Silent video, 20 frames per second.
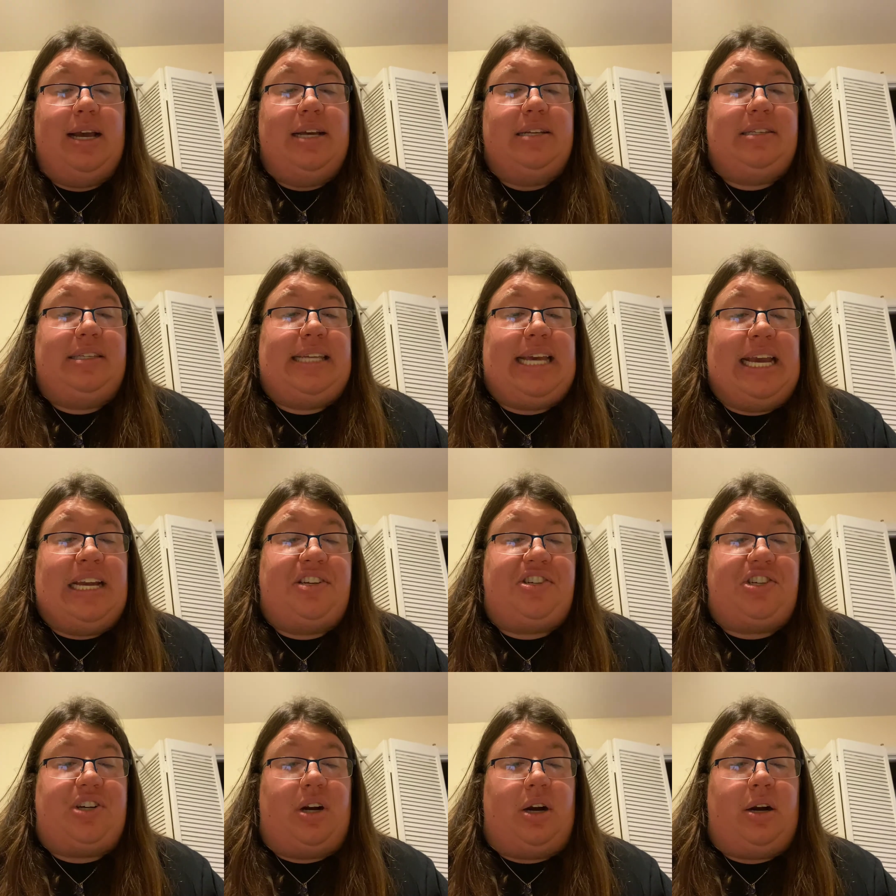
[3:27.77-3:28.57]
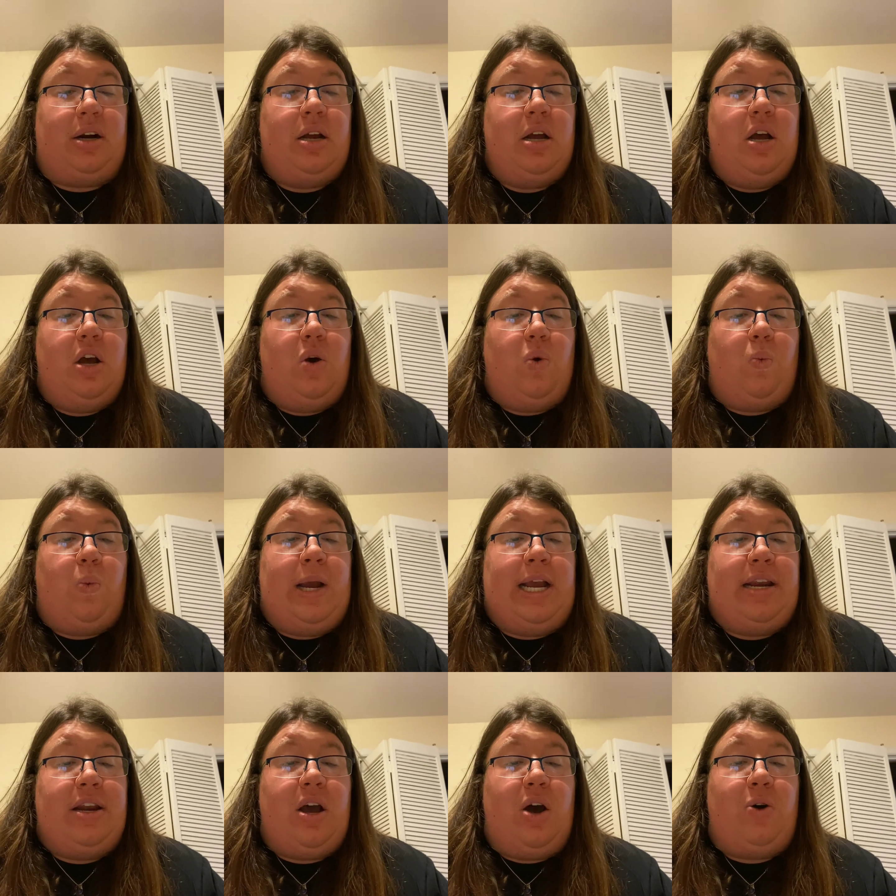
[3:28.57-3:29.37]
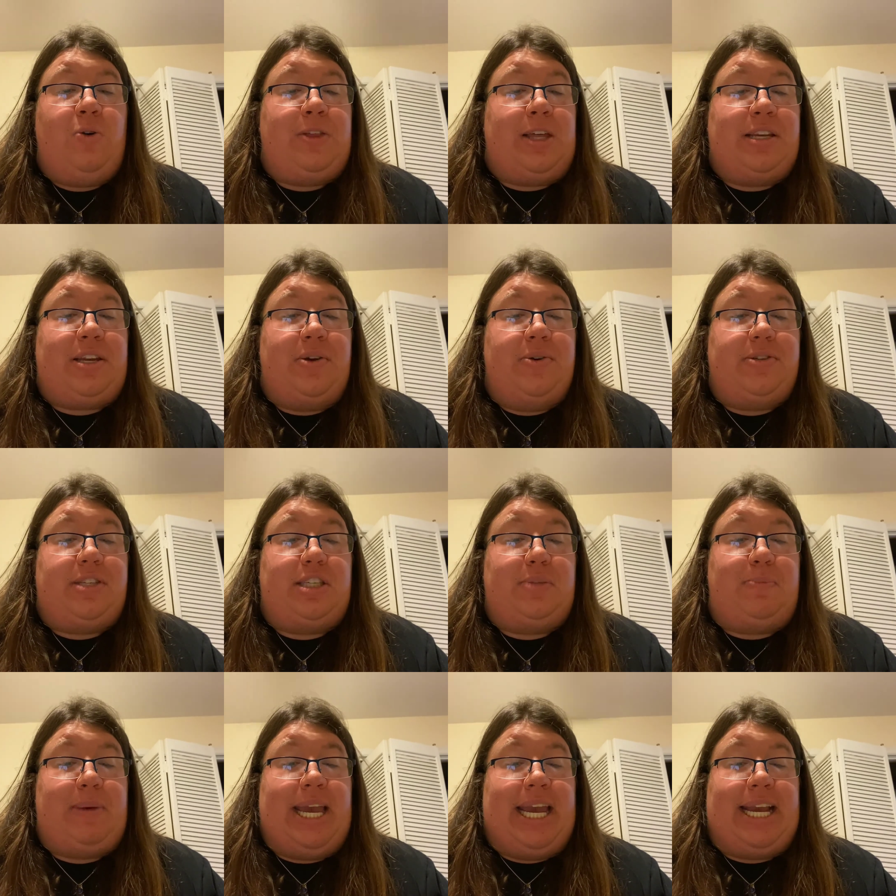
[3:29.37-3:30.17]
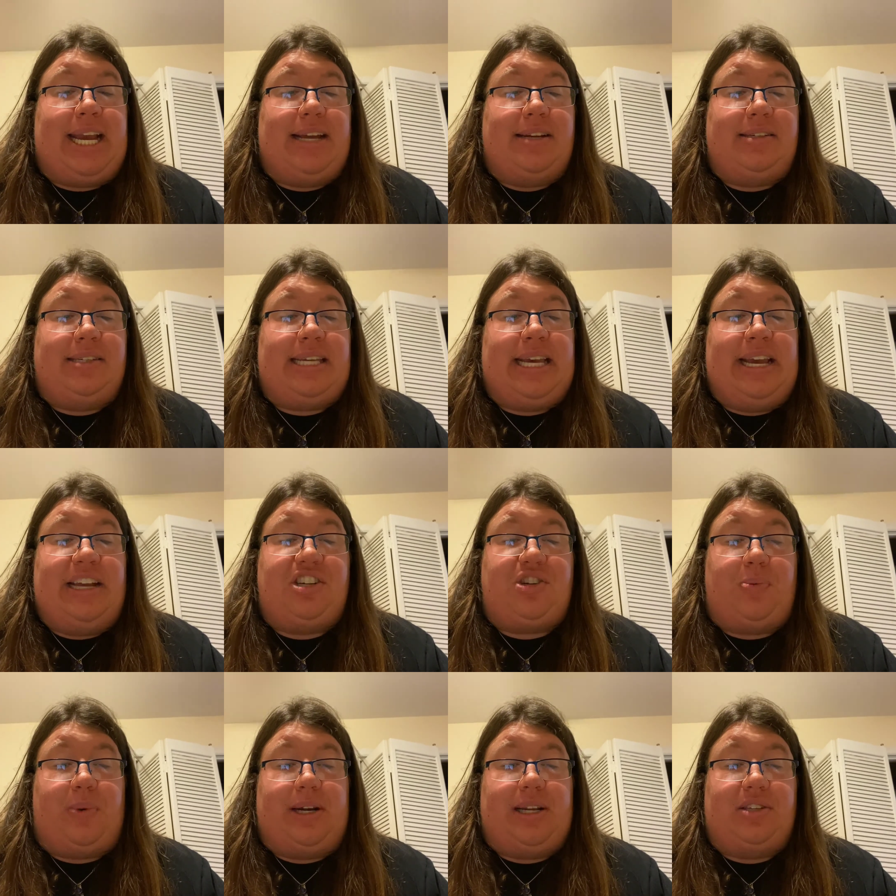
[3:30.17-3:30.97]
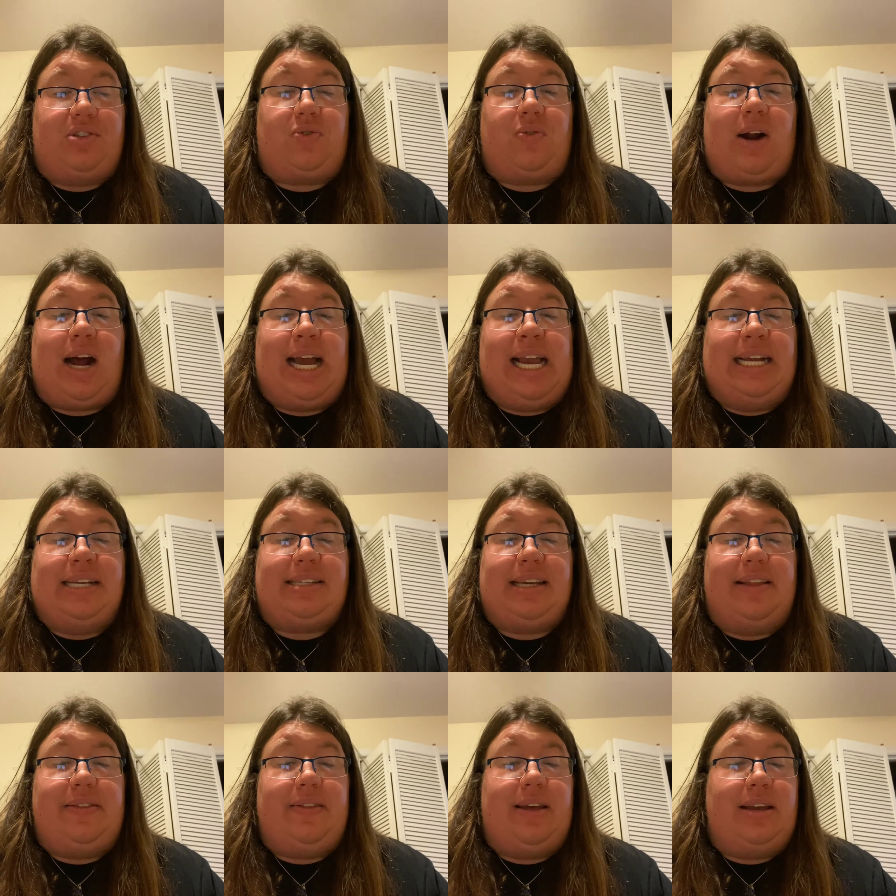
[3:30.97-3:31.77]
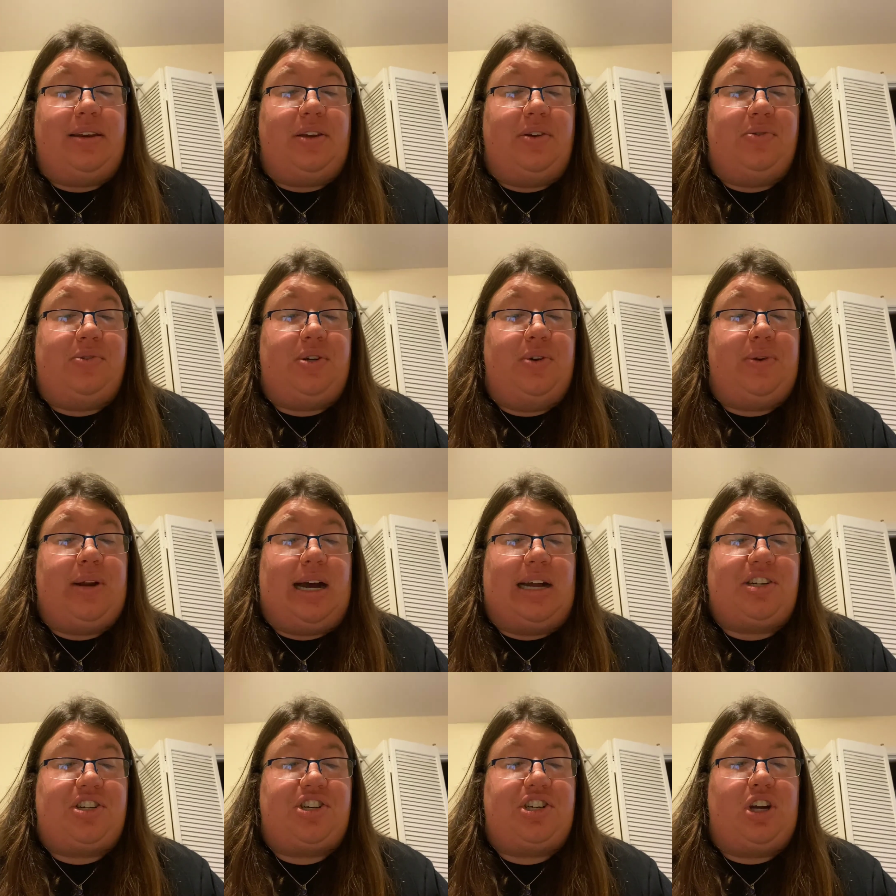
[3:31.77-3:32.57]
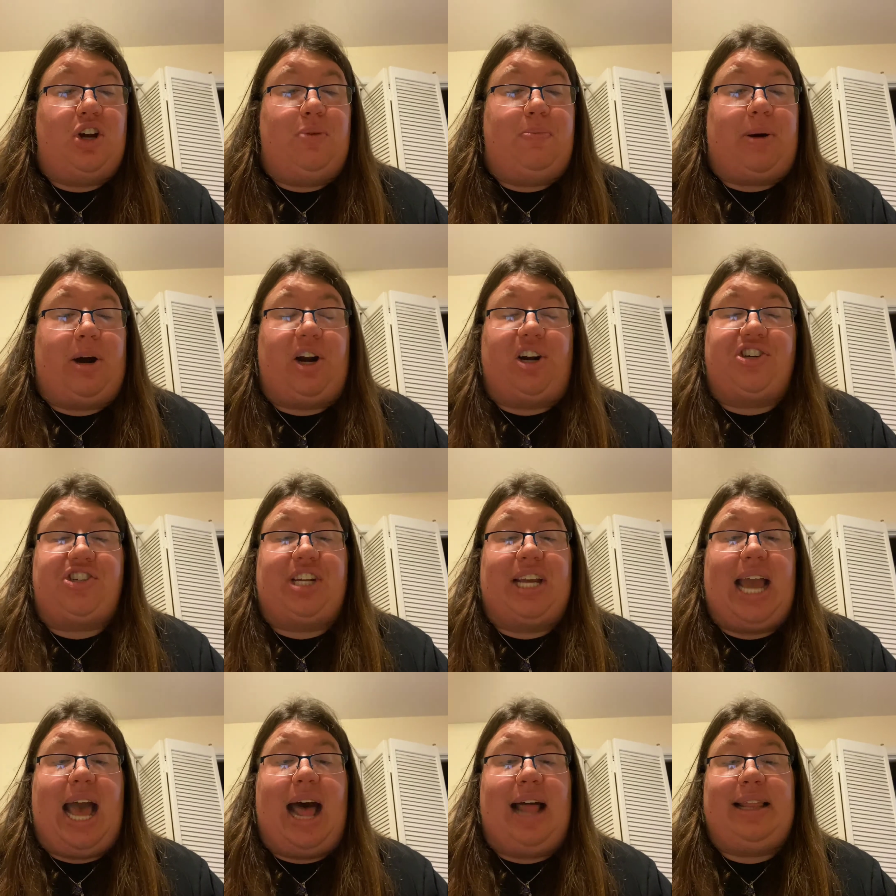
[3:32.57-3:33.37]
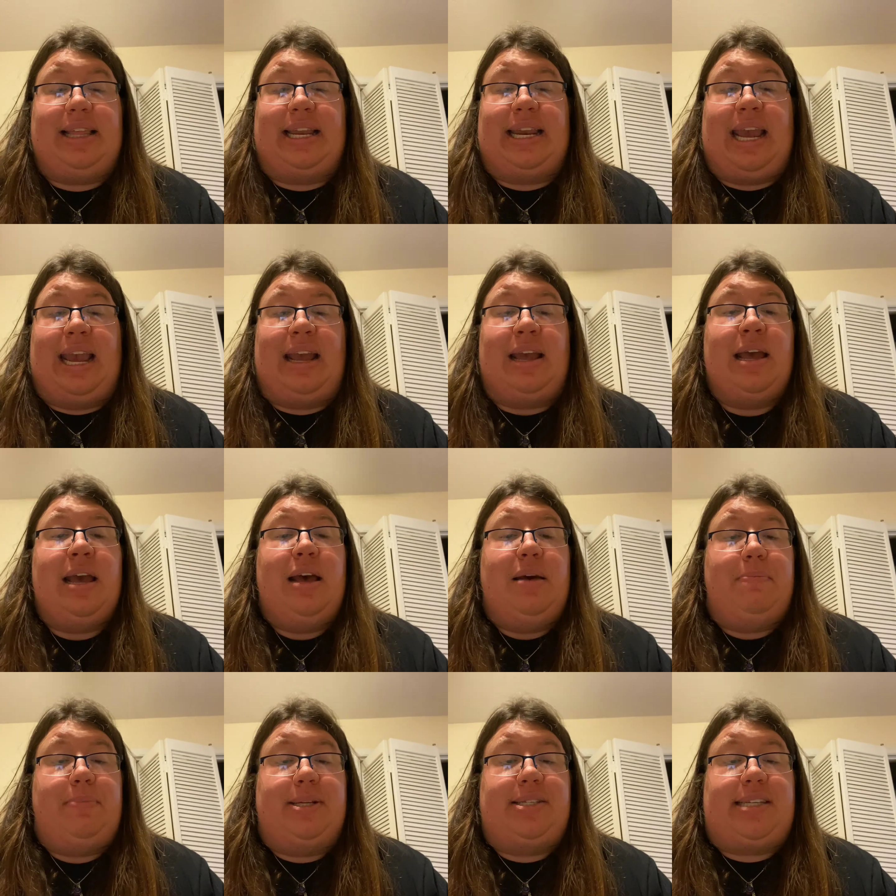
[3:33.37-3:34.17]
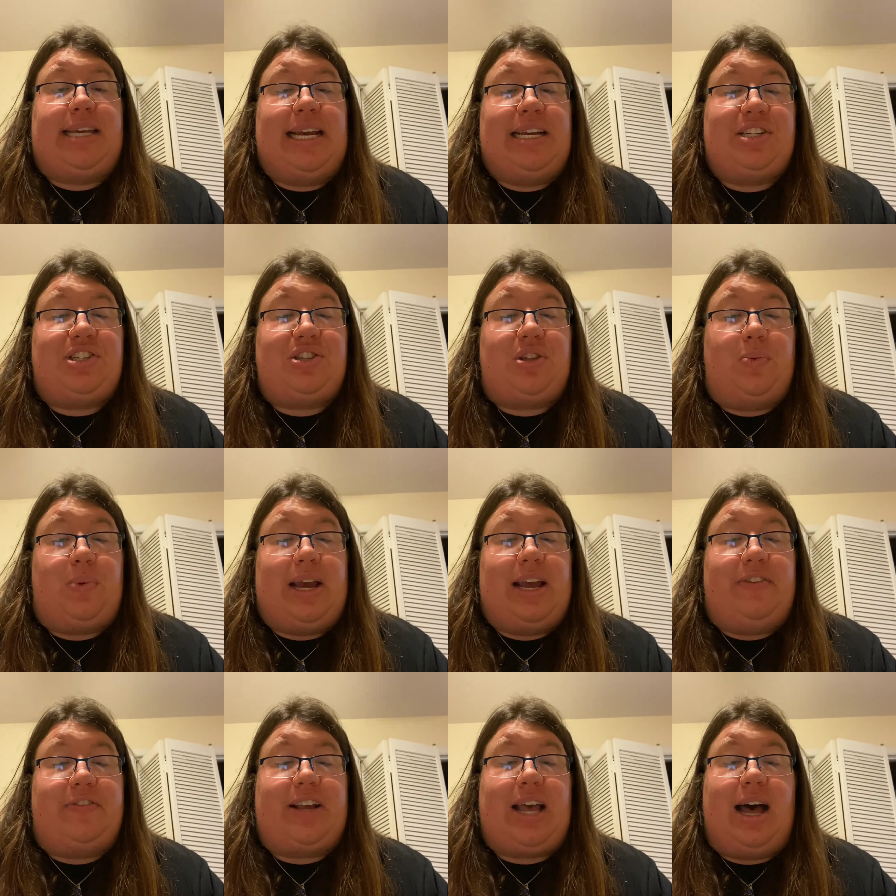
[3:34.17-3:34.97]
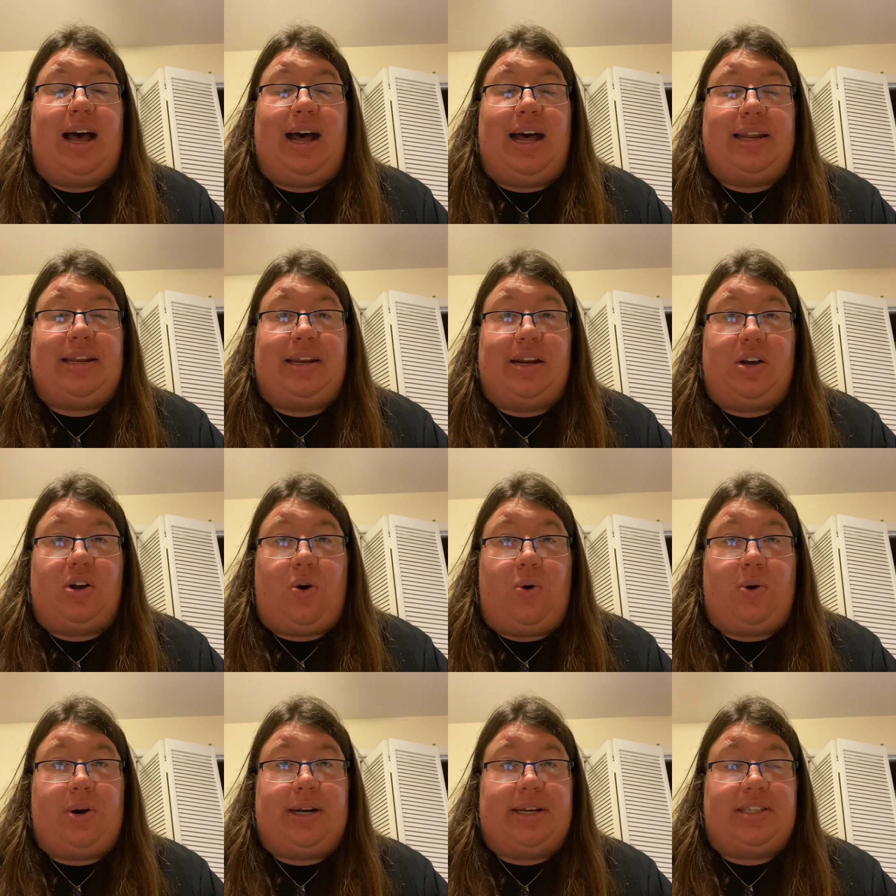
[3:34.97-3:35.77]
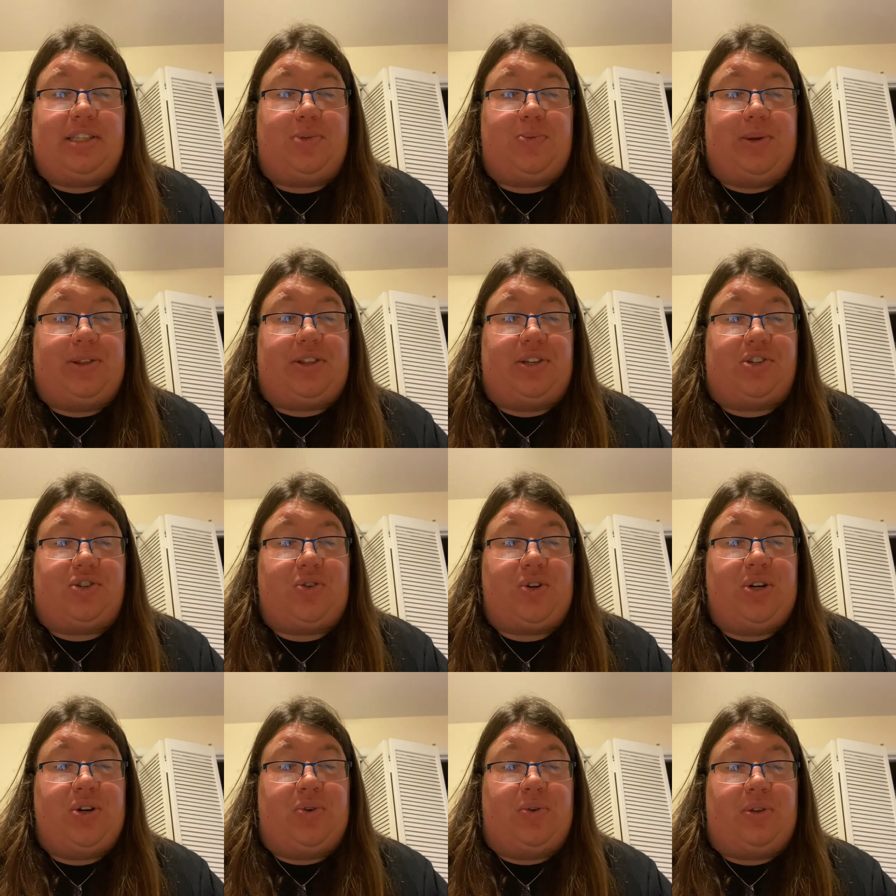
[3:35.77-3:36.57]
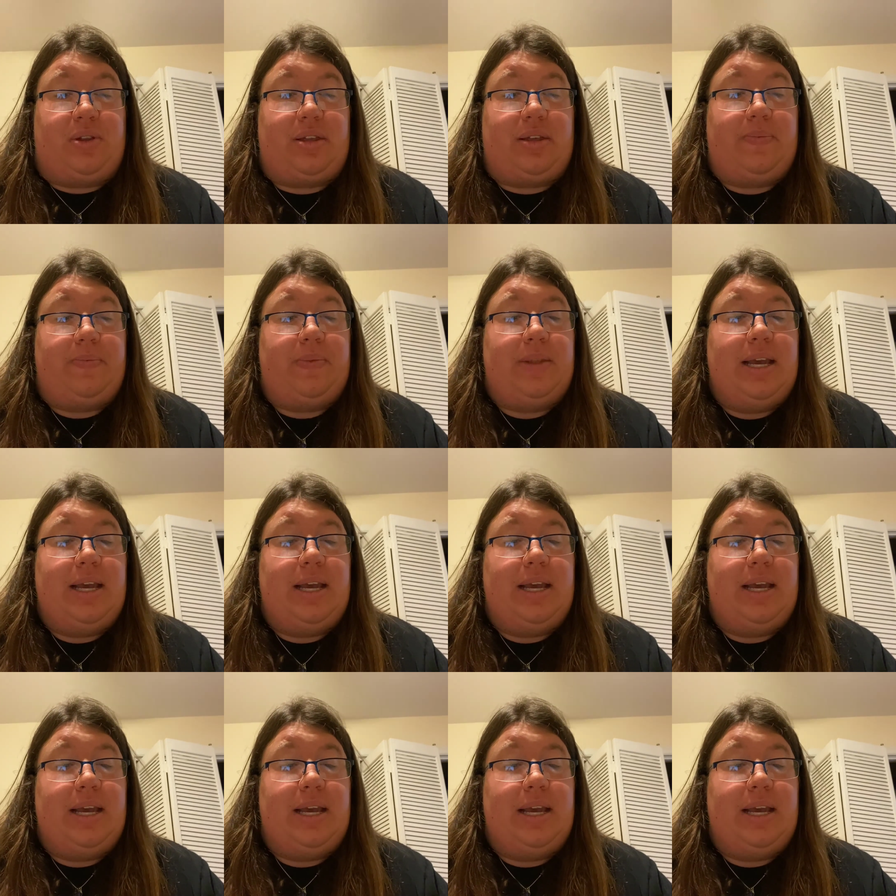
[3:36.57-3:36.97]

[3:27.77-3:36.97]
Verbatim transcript: Teacher, we know that you speak and teach what is right, and that you do not show partiality, but teach the way of God in accordance with the truth.